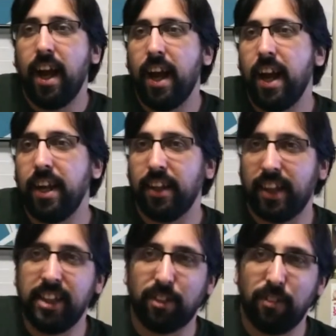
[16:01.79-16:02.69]
and
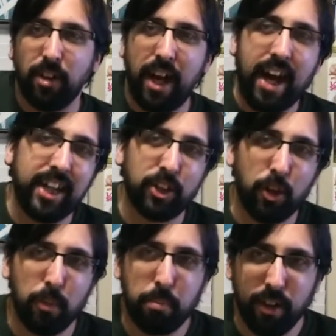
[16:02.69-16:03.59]
like he's a real
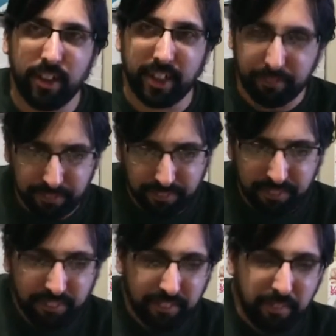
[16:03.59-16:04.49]
asshole bully.
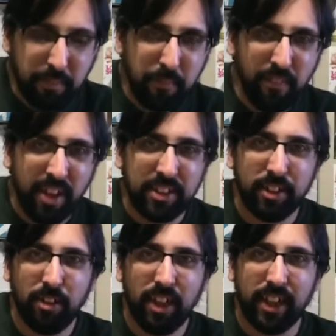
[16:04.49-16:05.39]

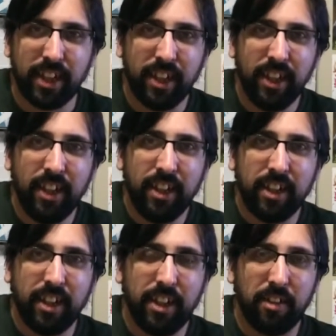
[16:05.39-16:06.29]
So like,
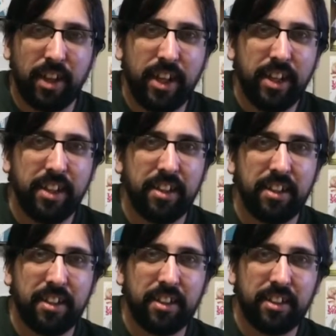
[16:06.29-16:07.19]
you know, he
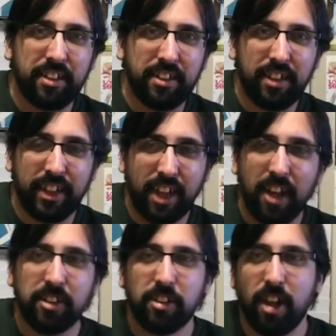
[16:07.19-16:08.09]
like
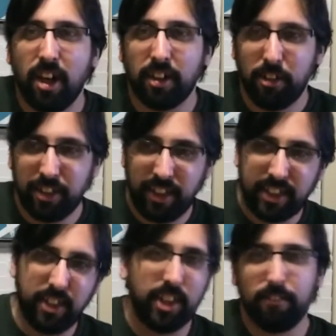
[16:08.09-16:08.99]
underdog goes and
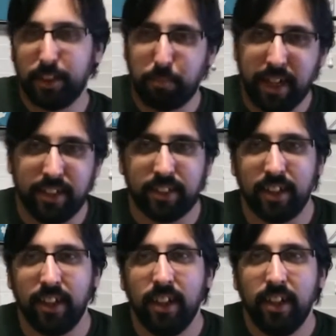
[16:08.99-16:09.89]
like delivers
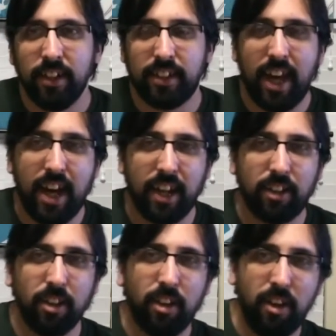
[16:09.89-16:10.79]
pizza to hot
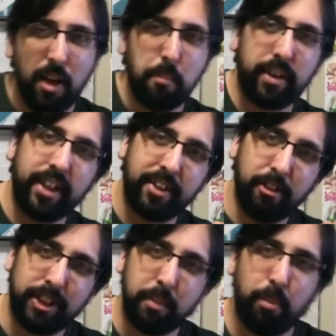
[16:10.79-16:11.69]
girl, but then
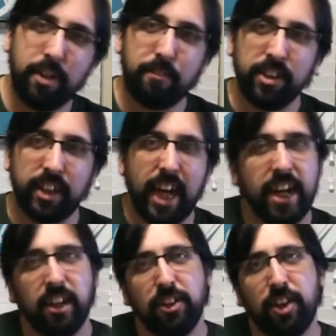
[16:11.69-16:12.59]
douchey boyfriend's like, "Hey,
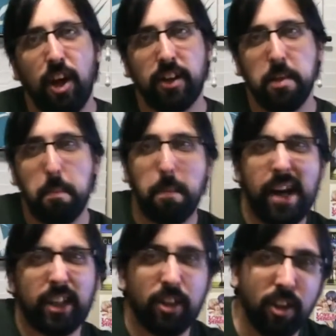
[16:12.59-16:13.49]
you talking to
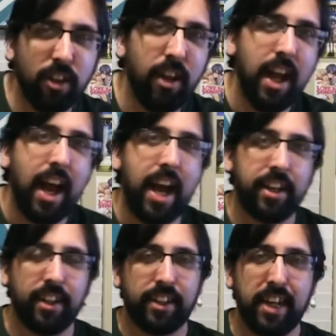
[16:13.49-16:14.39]
my girl?" And
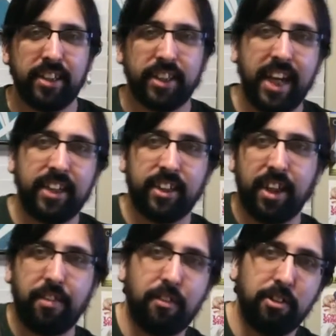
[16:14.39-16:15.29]
then like takes his keys and
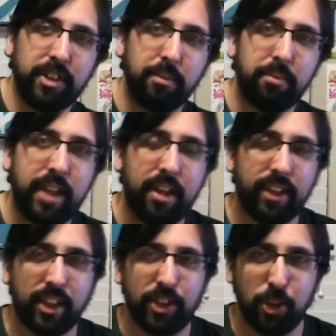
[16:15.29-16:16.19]
like throws them down
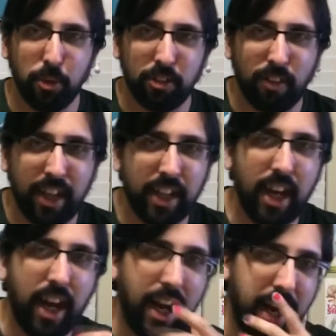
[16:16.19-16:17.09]
like a sewer grate.
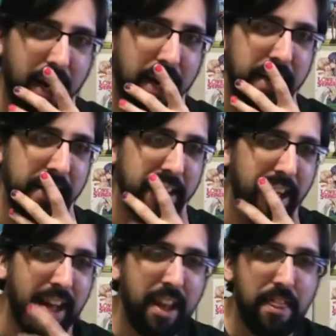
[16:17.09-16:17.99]
And
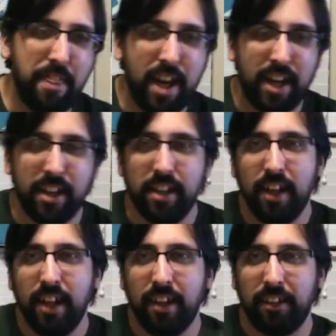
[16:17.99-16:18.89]
then
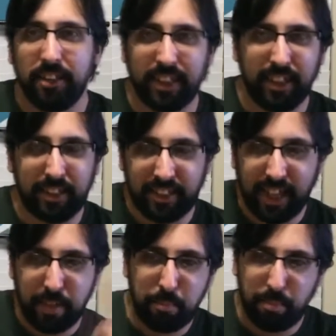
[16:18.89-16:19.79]
there's like a
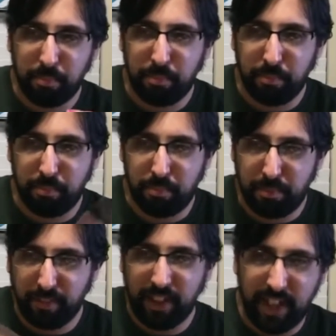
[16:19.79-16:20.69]
side
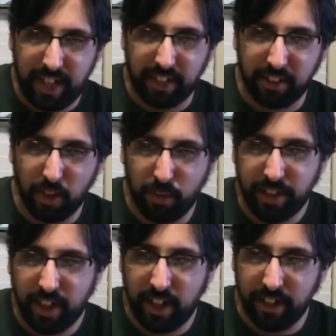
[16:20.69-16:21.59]
plot going
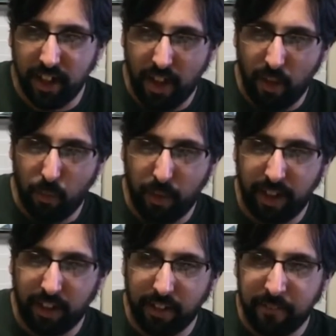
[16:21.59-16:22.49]
on
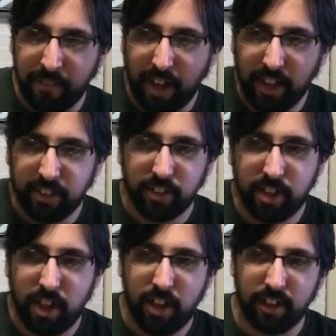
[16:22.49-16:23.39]
where
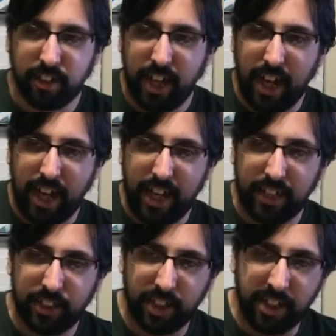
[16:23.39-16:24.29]
underdog
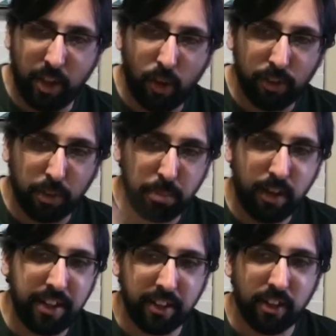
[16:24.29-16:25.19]
has an older
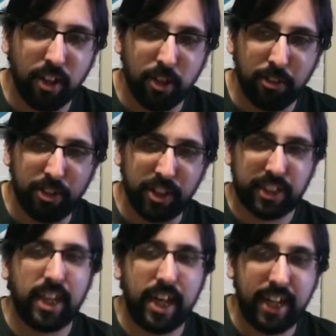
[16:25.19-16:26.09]
brother who
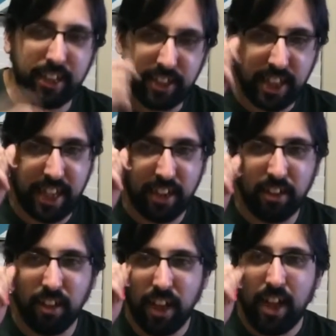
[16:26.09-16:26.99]
just got out of
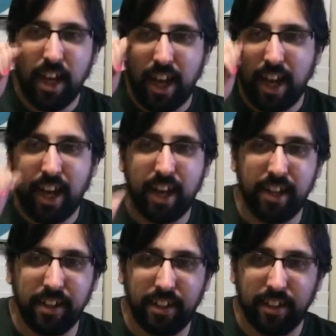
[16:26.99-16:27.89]
jail
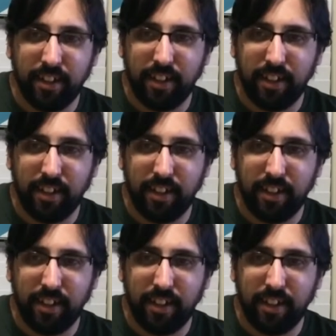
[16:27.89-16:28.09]
and